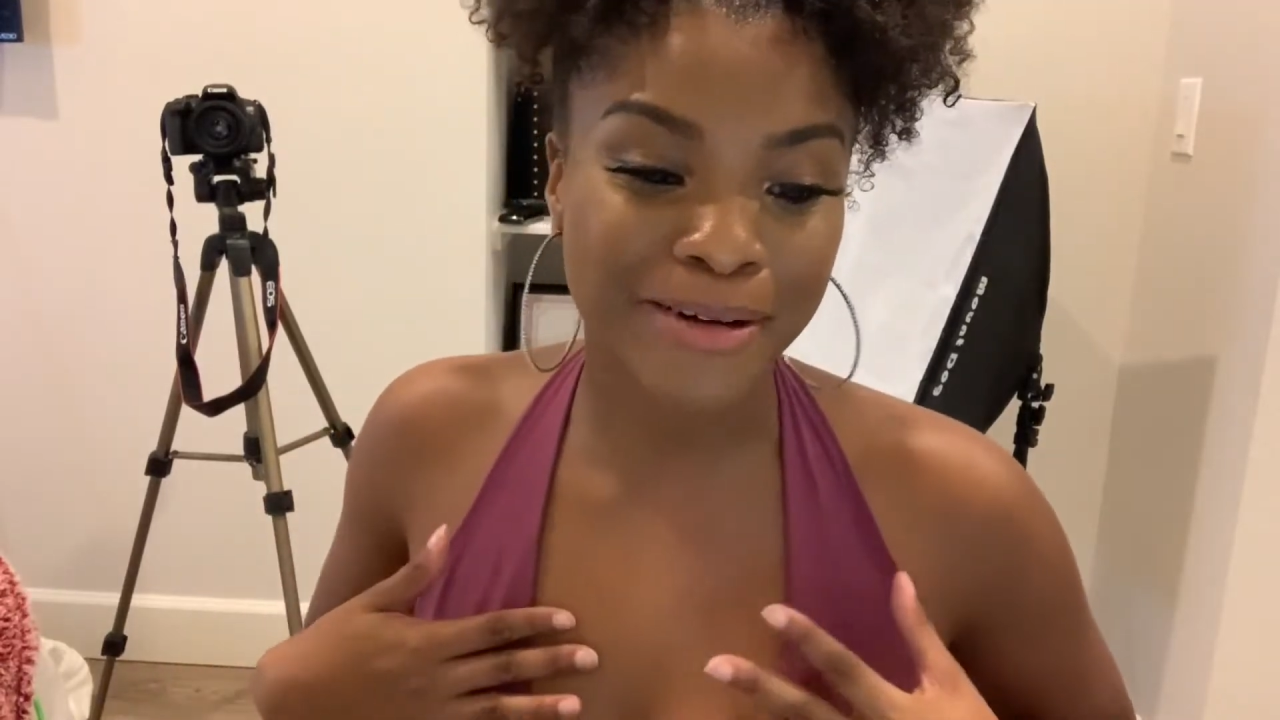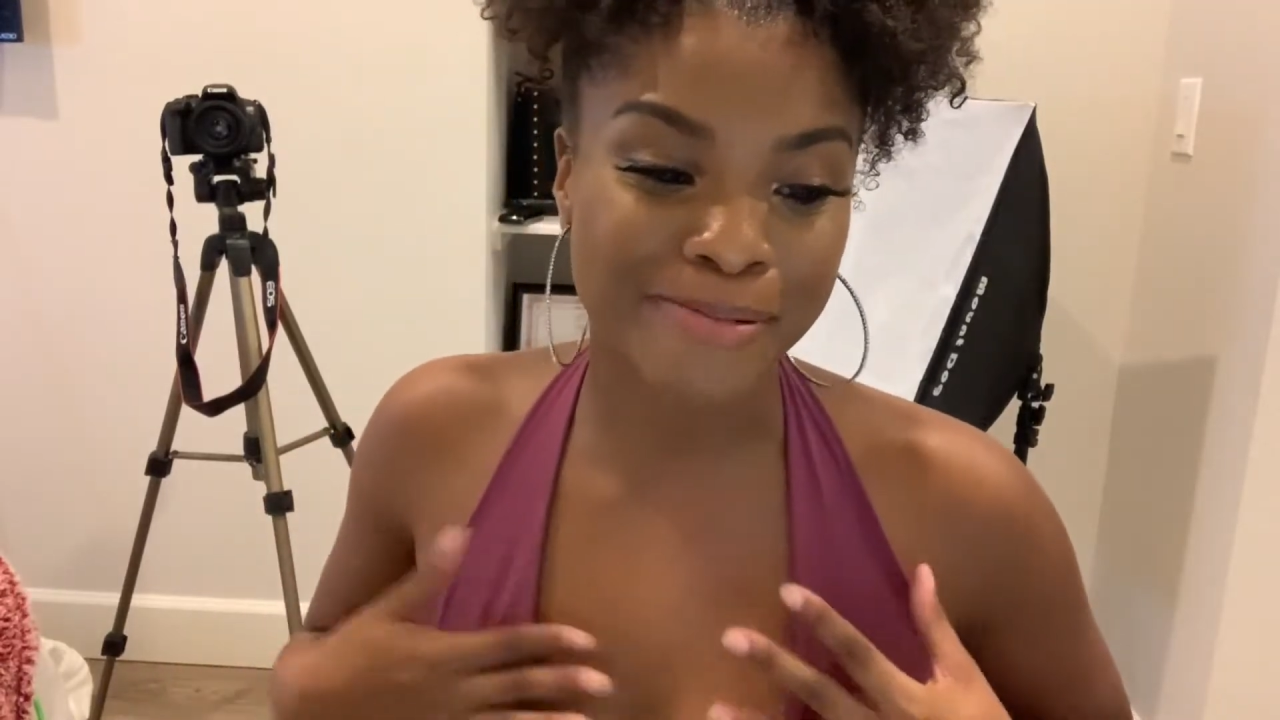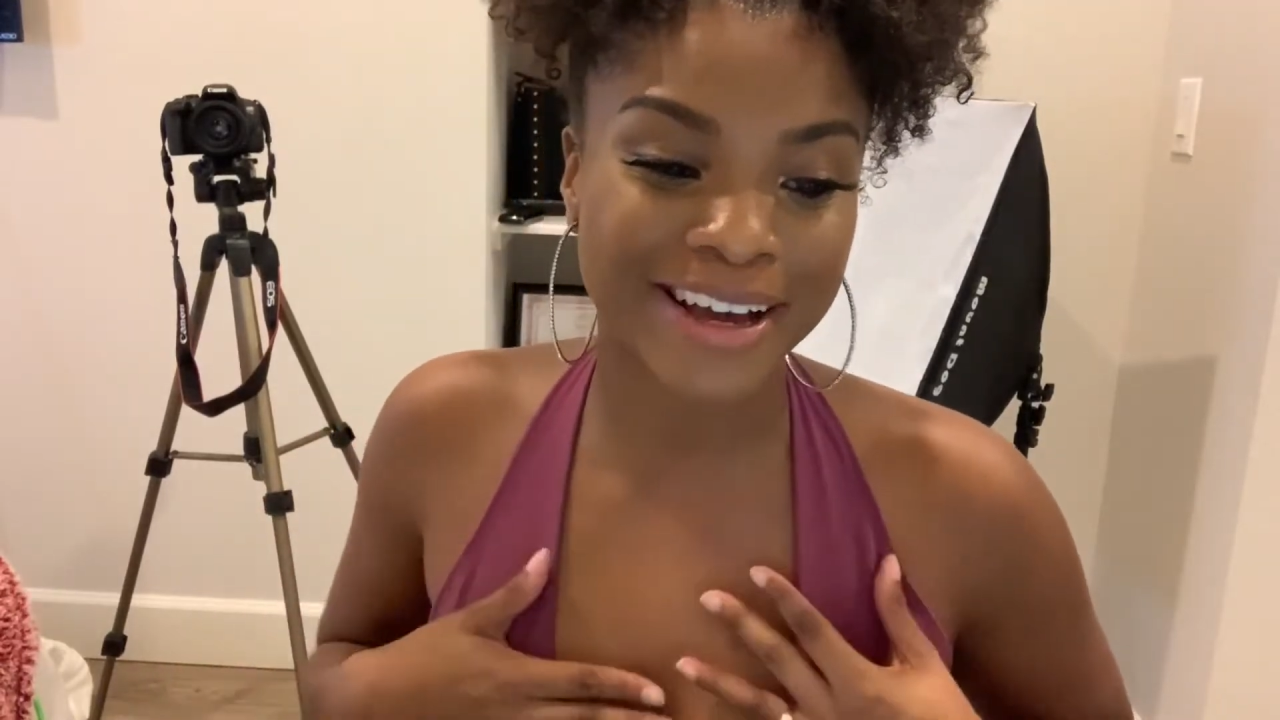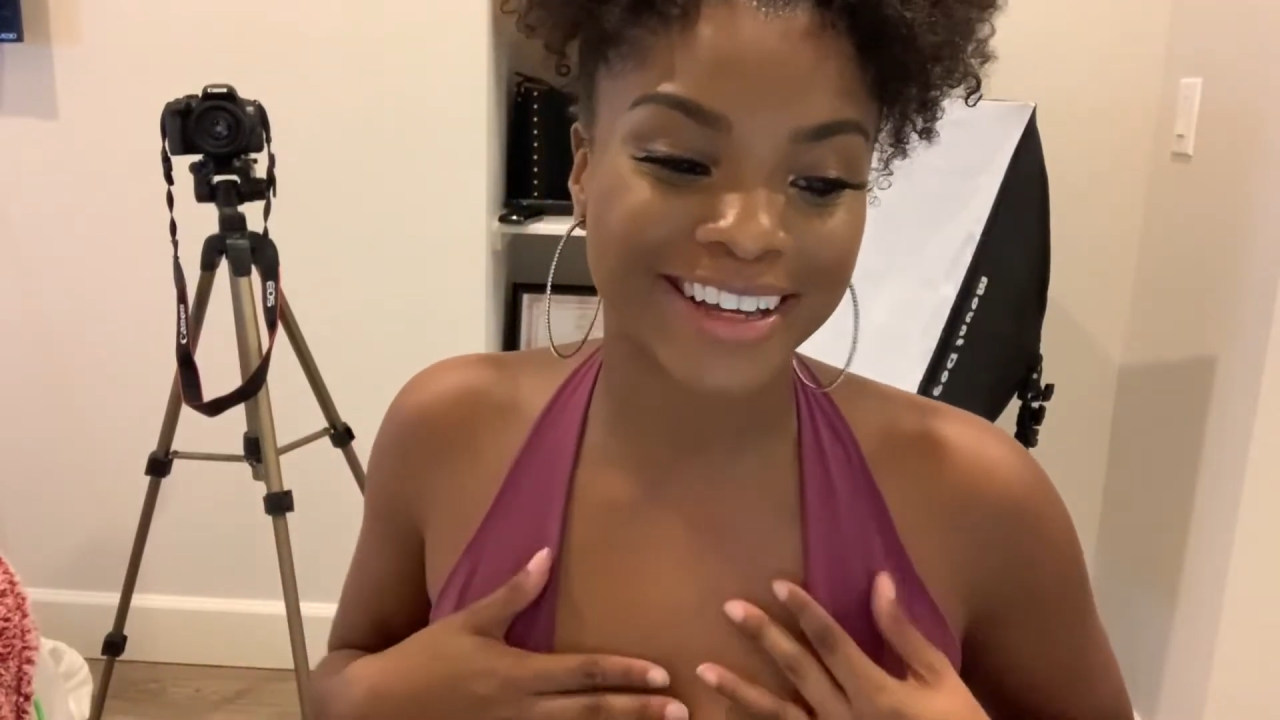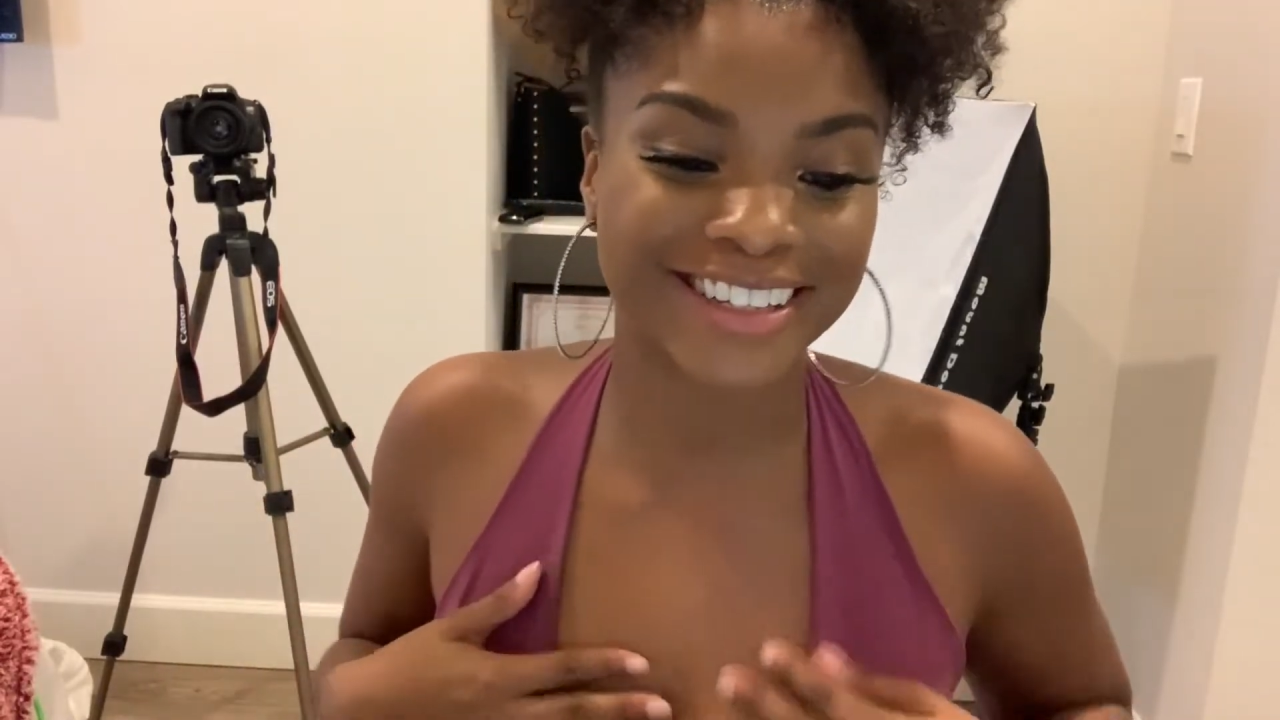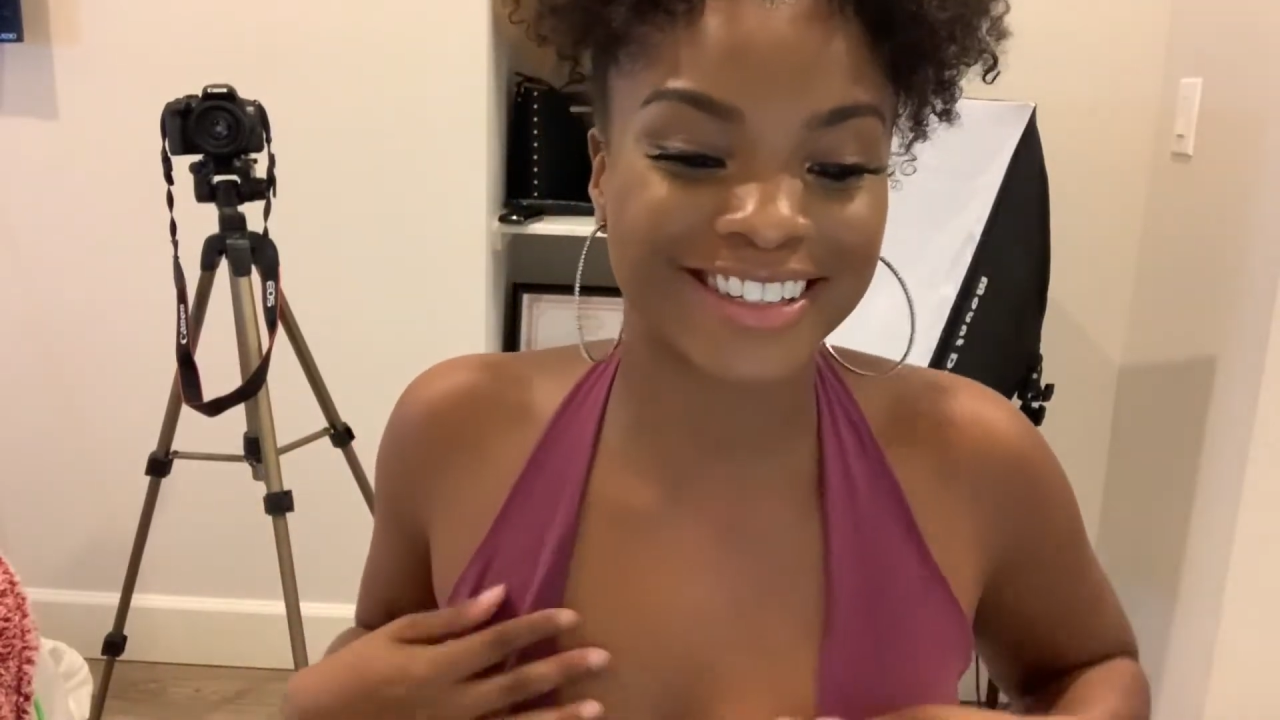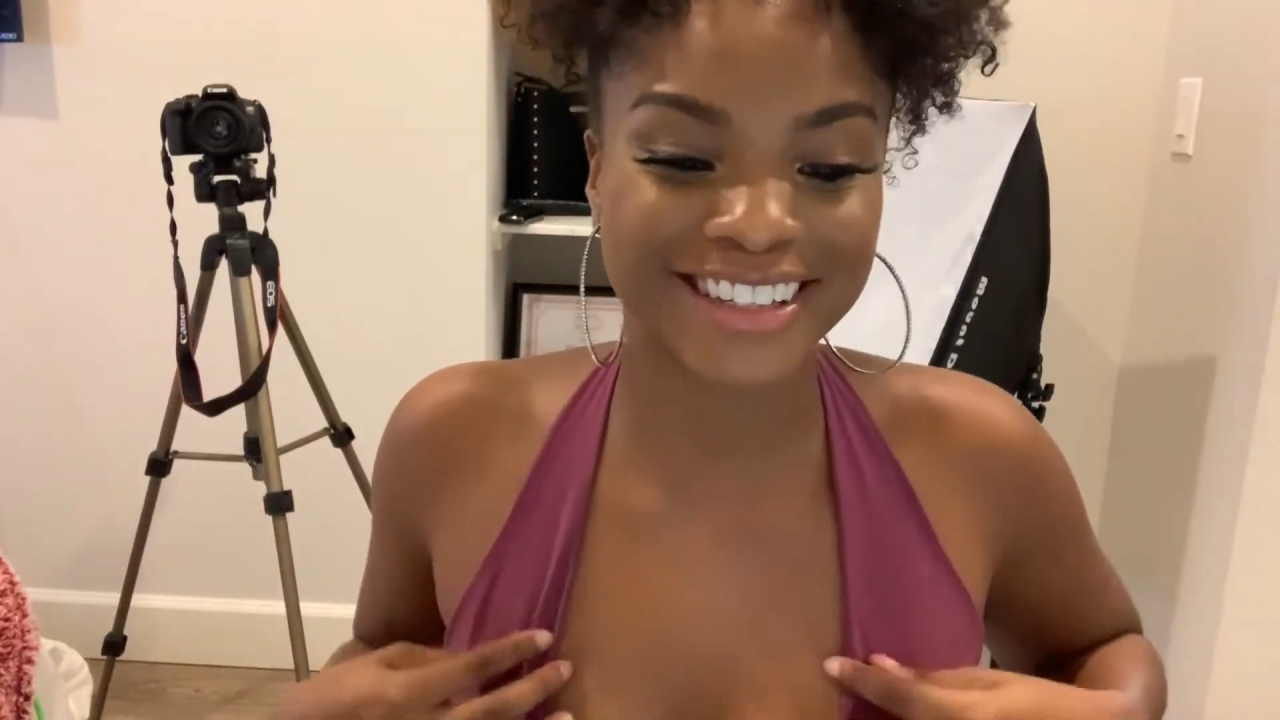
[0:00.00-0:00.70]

because